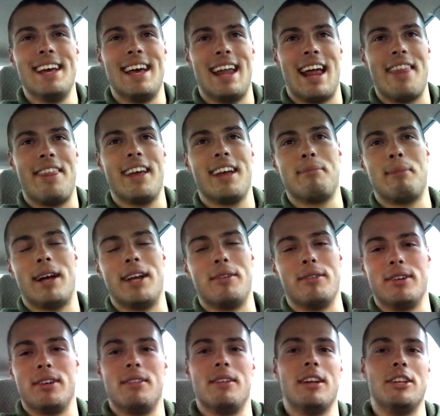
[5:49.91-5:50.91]
And I think my
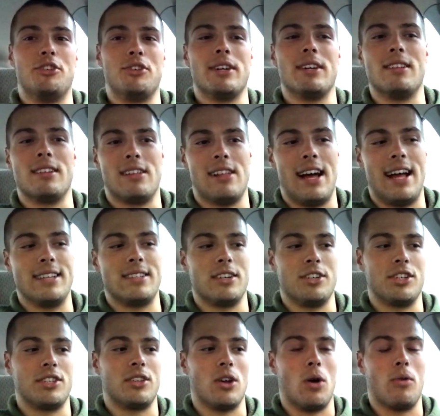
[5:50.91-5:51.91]
adrenal glands
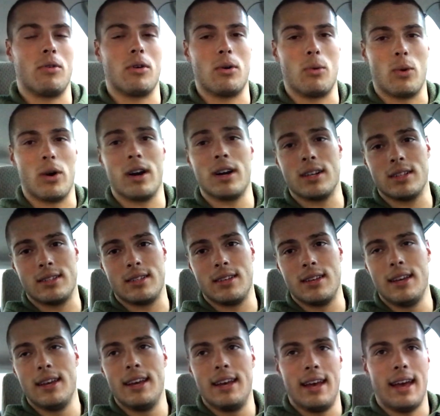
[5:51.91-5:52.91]
are just overworked,
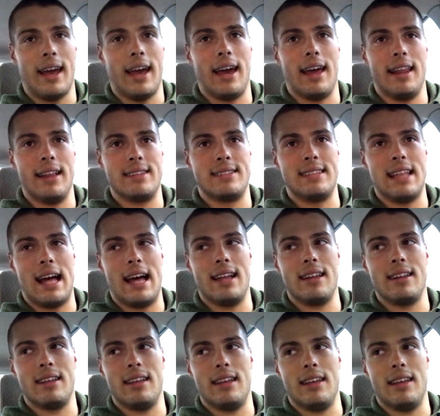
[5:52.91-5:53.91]
and it's not.